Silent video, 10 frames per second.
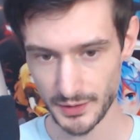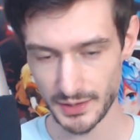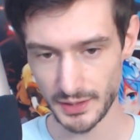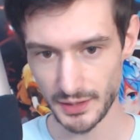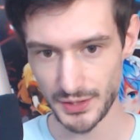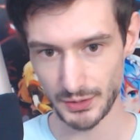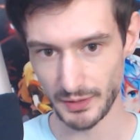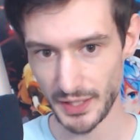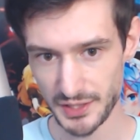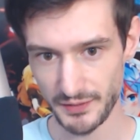is the
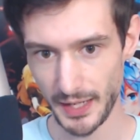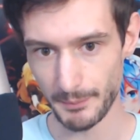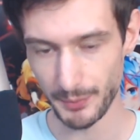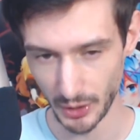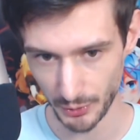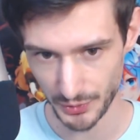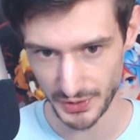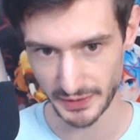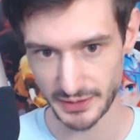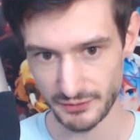rest of that
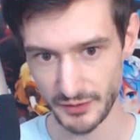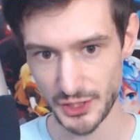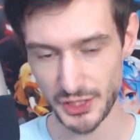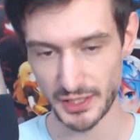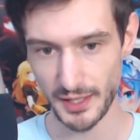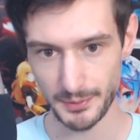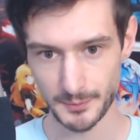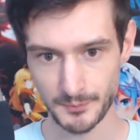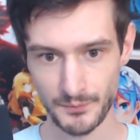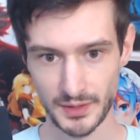post. Let's finish it up.